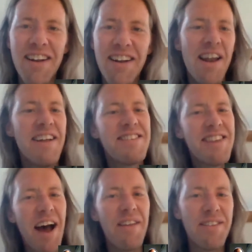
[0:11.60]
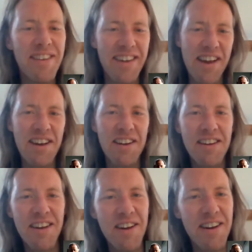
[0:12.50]
okay, let's start
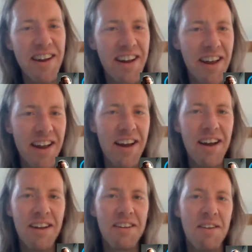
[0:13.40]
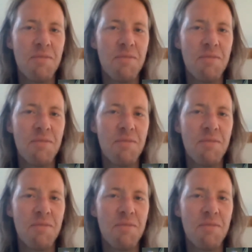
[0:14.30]
this again. You know, like,